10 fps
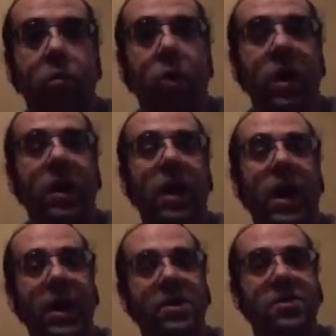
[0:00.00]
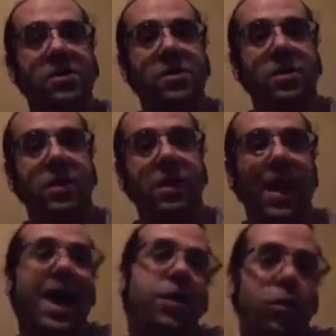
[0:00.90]
when it ends,
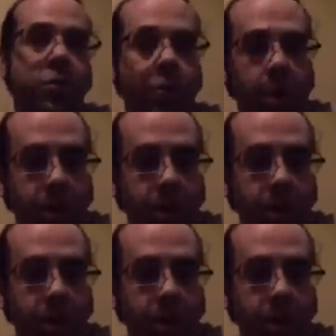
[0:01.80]
God knows when